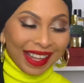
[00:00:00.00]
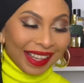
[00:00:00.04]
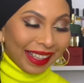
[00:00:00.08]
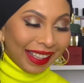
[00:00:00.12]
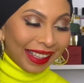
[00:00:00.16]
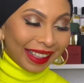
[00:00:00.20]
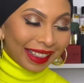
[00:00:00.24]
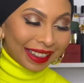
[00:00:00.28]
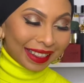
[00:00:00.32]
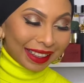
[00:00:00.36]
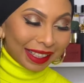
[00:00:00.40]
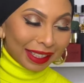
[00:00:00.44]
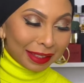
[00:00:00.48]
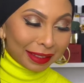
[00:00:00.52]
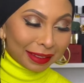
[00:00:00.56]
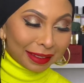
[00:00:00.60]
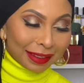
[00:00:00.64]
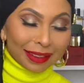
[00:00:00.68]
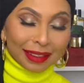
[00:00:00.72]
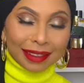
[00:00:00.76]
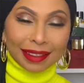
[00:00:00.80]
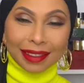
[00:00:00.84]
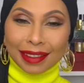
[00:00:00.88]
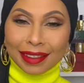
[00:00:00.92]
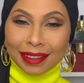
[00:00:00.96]
And this
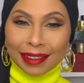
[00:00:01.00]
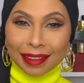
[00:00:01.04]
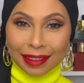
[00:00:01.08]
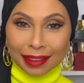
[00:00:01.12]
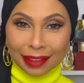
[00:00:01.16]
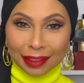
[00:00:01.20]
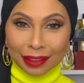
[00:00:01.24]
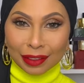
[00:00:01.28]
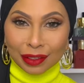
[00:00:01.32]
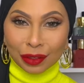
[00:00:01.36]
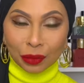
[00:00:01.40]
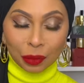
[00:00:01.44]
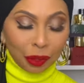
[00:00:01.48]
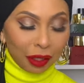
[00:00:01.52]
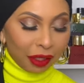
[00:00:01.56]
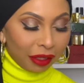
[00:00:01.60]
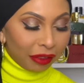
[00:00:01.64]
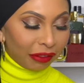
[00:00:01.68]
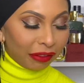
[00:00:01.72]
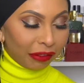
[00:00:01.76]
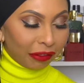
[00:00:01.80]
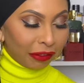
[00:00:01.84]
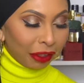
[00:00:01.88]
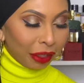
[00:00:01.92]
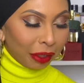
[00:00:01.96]
is Encens
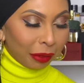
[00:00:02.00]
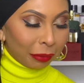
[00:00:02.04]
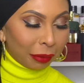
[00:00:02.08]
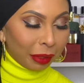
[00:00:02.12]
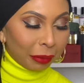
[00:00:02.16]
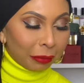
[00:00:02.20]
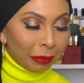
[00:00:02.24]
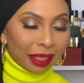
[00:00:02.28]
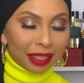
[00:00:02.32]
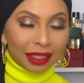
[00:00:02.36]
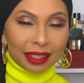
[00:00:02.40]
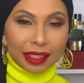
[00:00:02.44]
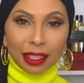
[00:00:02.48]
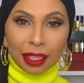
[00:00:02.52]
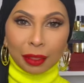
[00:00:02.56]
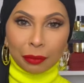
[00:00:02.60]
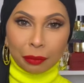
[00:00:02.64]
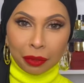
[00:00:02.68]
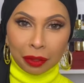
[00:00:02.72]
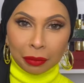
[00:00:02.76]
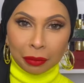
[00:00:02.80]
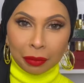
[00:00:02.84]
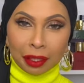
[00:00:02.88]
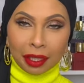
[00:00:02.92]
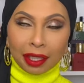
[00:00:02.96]
Suave from Matière
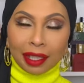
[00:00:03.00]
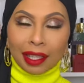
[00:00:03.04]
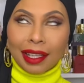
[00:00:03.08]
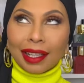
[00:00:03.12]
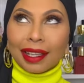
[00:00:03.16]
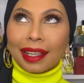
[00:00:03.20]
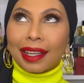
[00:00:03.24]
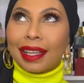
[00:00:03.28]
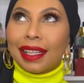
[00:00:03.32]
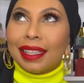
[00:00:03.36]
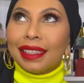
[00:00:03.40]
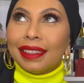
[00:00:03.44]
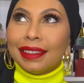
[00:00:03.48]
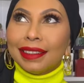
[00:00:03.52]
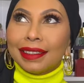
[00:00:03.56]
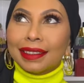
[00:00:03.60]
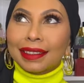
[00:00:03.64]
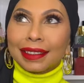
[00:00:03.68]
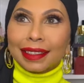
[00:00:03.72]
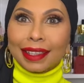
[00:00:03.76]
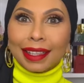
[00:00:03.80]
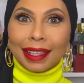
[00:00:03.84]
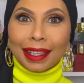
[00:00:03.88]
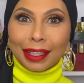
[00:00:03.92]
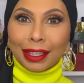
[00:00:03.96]
Première. Guys,
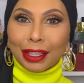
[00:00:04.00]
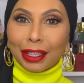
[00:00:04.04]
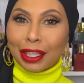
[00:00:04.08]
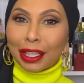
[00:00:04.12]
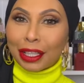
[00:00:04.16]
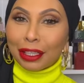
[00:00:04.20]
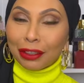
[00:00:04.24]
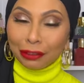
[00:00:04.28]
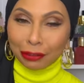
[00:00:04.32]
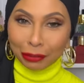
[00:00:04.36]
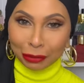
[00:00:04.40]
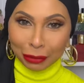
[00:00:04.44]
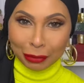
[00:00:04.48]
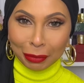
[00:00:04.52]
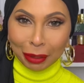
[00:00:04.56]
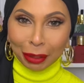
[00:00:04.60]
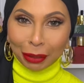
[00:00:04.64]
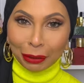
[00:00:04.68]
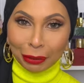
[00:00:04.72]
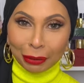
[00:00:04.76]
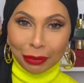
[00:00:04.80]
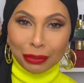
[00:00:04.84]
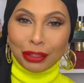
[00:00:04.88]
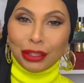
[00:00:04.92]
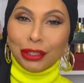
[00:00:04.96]
if you're my
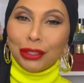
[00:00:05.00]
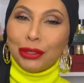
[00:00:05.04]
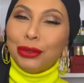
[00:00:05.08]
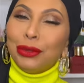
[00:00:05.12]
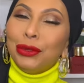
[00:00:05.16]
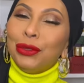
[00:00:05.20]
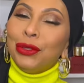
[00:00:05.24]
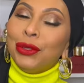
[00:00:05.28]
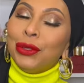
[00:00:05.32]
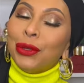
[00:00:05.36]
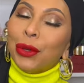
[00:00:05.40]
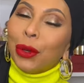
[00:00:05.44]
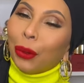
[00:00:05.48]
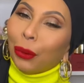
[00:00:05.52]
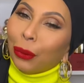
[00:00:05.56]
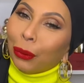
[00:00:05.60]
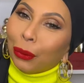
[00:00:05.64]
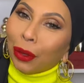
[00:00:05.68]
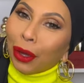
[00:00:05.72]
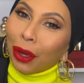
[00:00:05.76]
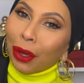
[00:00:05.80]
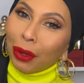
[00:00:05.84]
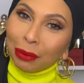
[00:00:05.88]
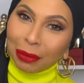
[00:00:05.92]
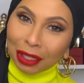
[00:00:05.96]
OG, you know
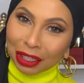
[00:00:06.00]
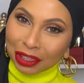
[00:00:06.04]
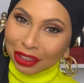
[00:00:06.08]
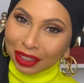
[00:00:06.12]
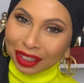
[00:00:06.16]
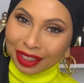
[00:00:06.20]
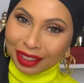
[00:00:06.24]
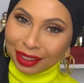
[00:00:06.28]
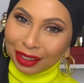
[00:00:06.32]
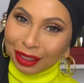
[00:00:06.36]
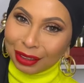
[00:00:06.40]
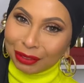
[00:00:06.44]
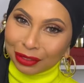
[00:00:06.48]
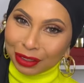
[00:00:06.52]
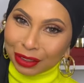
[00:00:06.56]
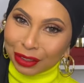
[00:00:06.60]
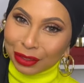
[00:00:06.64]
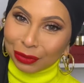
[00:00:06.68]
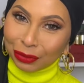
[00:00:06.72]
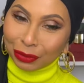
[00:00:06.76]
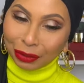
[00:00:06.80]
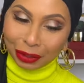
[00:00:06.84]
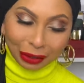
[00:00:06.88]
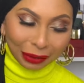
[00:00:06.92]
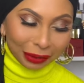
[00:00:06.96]
how much I love this
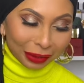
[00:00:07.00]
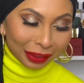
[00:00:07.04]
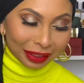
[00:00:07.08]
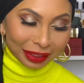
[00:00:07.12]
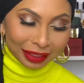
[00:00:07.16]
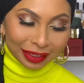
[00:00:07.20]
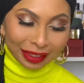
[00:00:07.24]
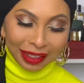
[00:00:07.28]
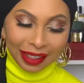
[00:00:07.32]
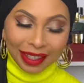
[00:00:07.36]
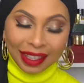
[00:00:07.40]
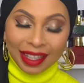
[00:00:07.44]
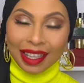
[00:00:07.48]
fragrance.